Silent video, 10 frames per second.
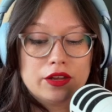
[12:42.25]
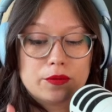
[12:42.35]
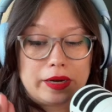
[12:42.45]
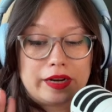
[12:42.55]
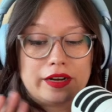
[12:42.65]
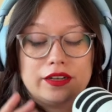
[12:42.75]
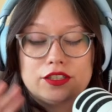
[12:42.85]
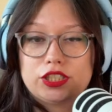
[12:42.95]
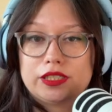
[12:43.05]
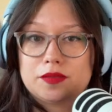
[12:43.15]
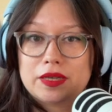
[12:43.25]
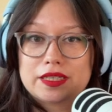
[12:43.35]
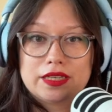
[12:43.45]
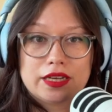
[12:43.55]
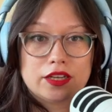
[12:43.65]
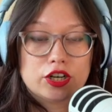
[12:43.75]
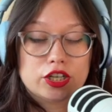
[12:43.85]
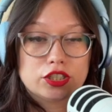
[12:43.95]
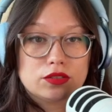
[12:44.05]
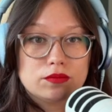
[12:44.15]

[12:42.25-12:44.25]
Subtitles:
where she's mixing in her